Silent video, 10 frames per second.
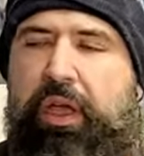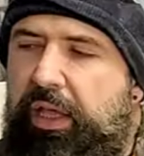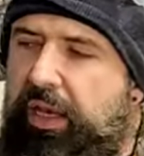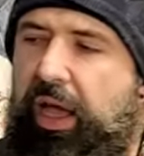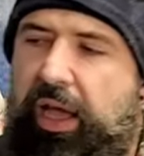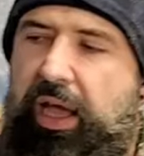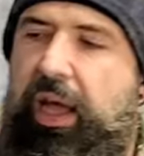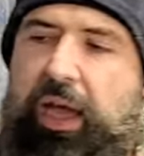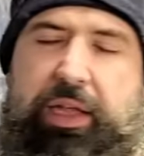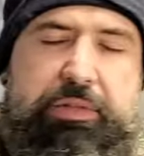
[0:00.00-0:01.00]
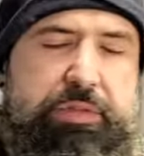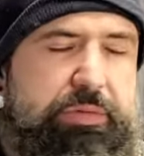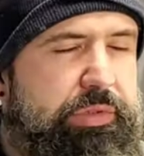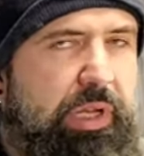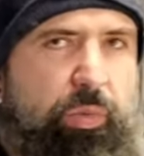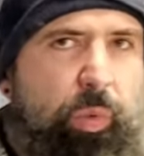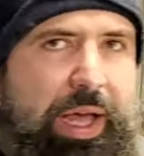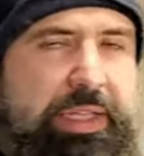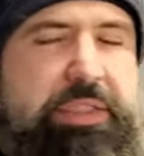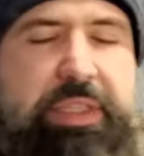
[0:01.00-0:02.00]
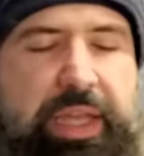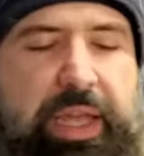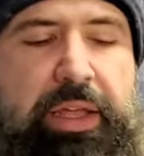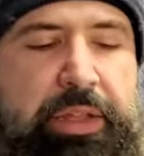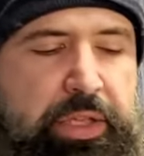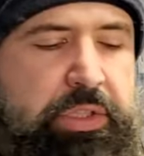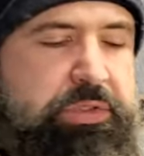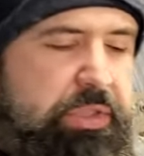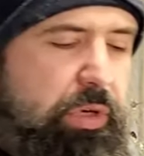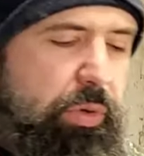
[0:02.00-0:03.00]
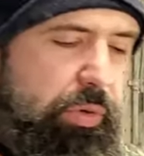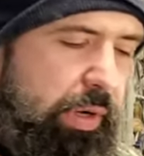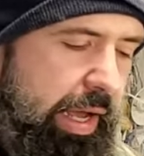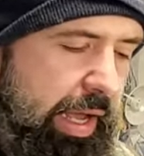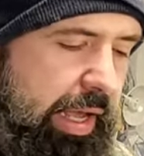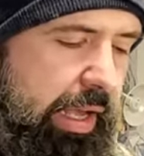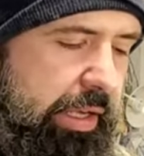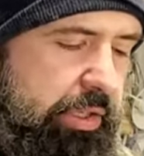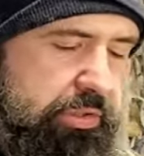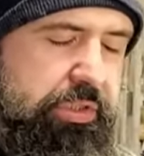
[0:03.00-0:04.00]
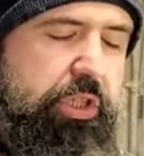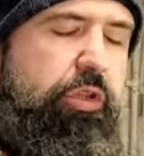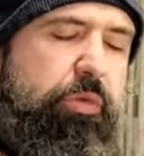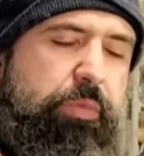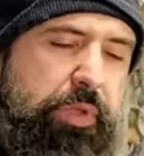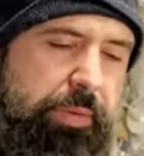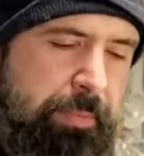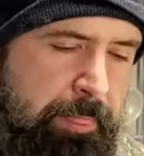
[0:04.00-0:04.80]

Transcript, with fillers: And I, I was like, why is that? So I assumed